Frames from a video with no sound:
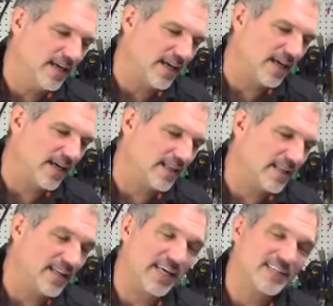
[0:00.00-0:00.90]
and
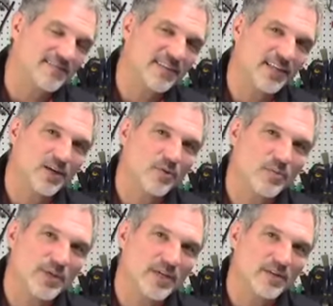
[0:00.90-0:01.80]
the next video will
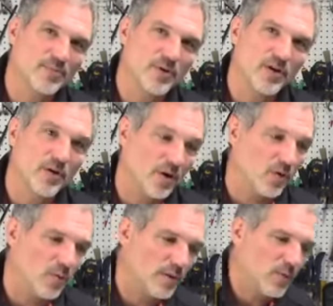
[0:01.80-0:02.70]
be of the Pro. Oh,
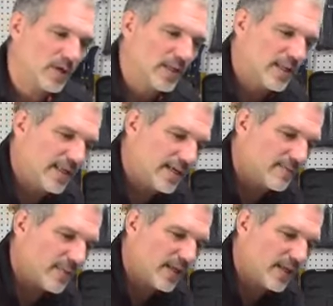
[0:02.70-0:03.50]
one more little thing.